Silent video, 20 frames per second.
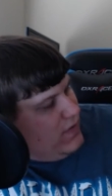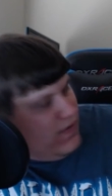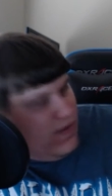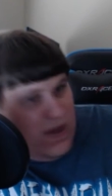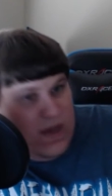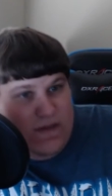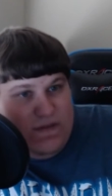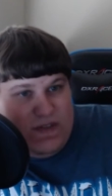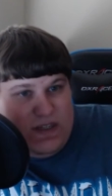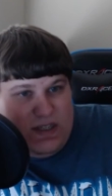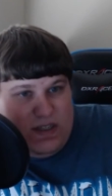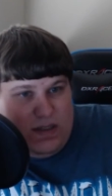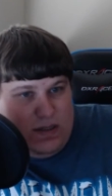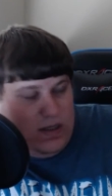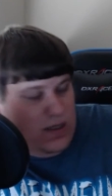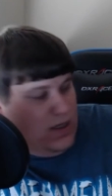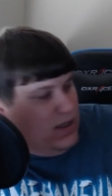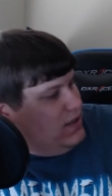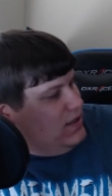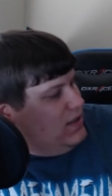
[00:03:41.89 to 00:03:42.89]
Thieves
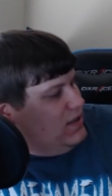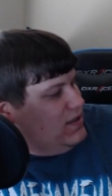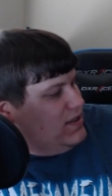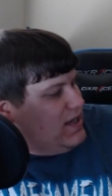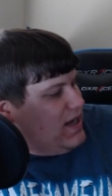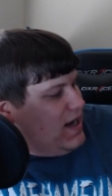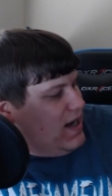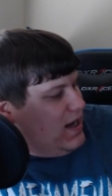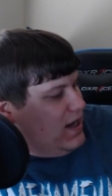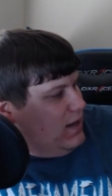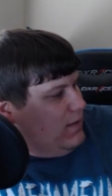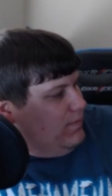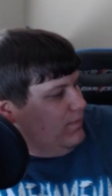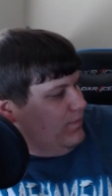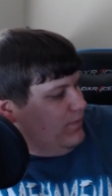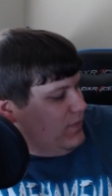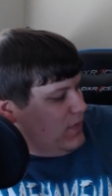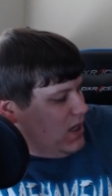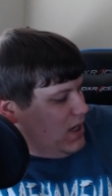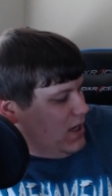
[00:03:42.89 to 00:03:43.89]
in Time
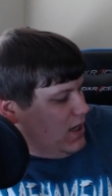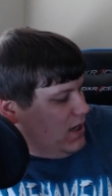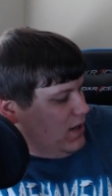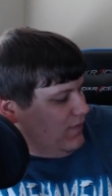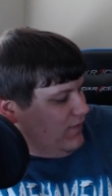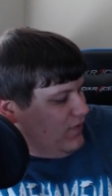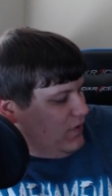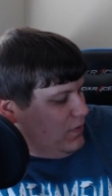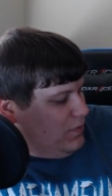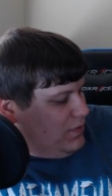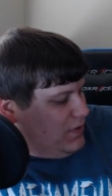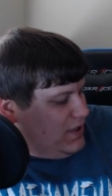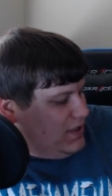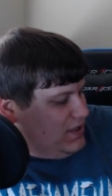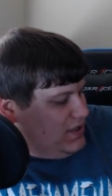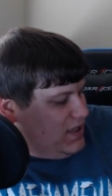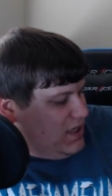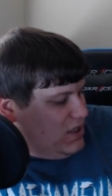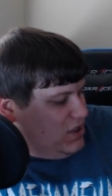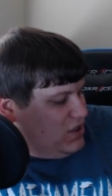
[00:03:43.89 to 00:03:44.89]
for the
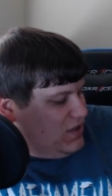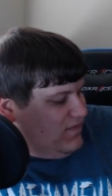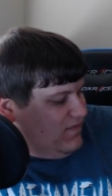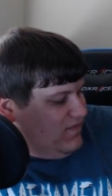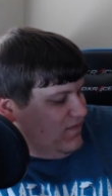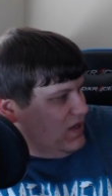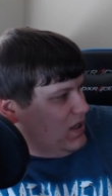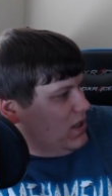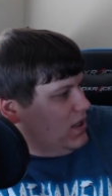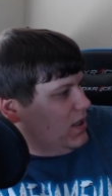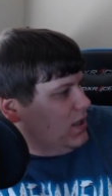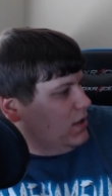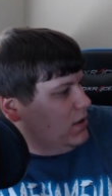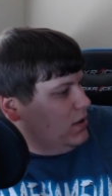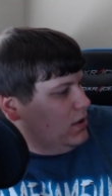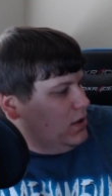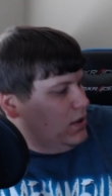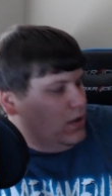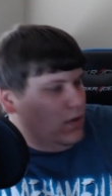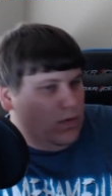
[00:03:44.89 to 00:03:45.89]
PlayStation Vita,
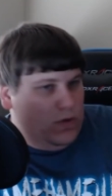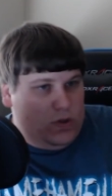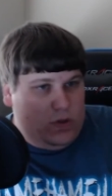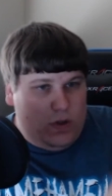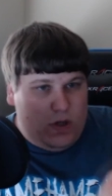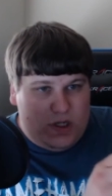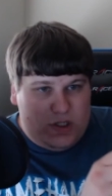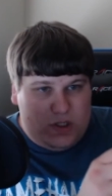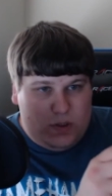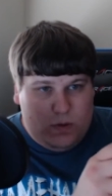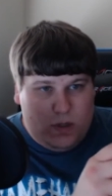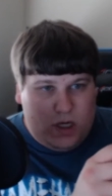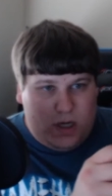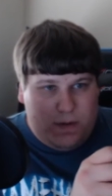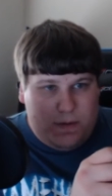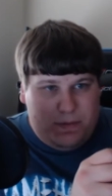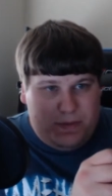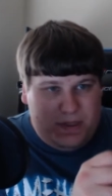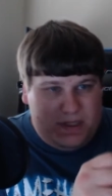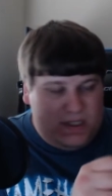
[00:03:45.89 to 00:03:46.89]
which will also work
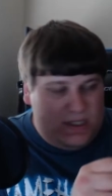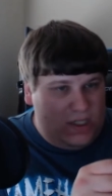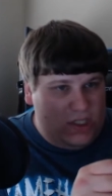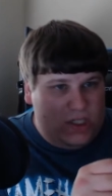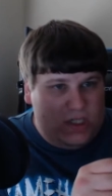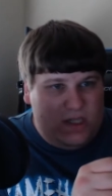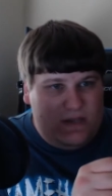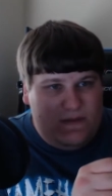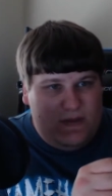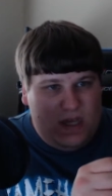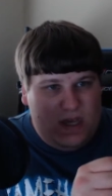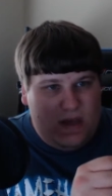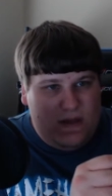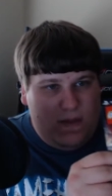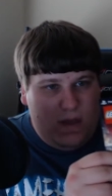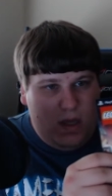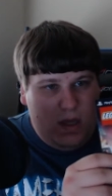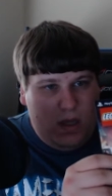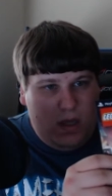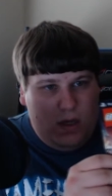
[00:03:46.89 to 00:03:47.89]
on PlayStation TV. And
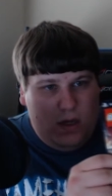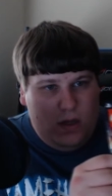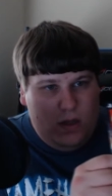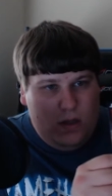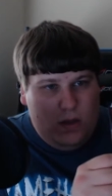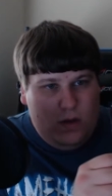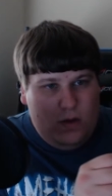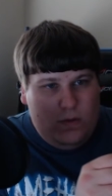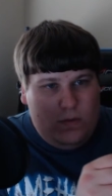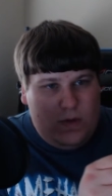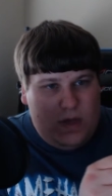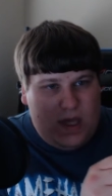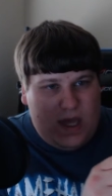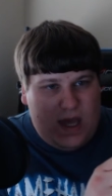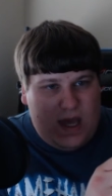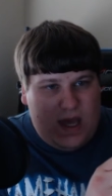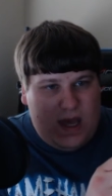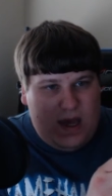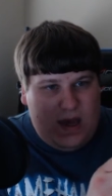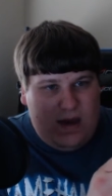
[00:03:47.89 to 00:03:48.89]
then we
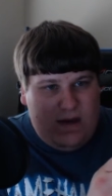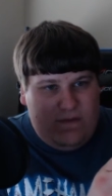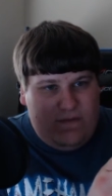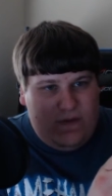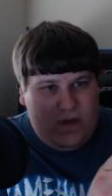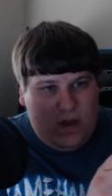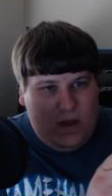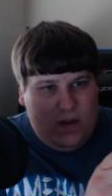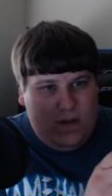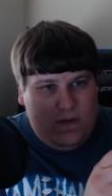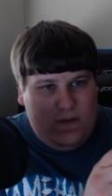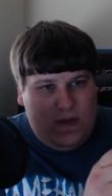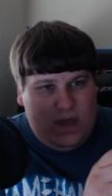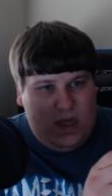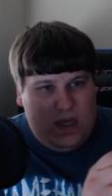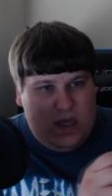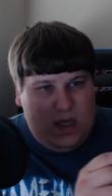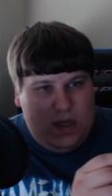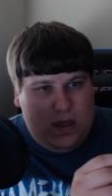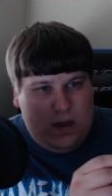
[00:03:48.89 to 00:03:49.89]
have
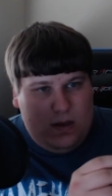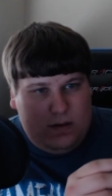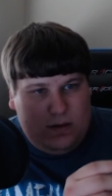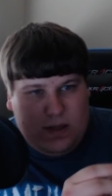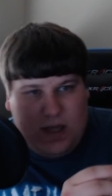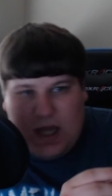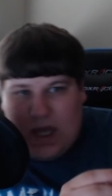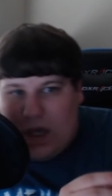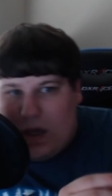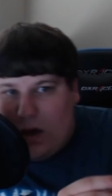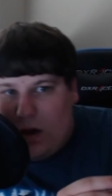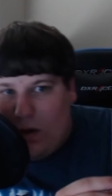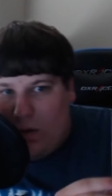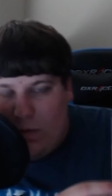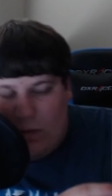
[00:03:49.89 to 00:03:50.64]
the Lego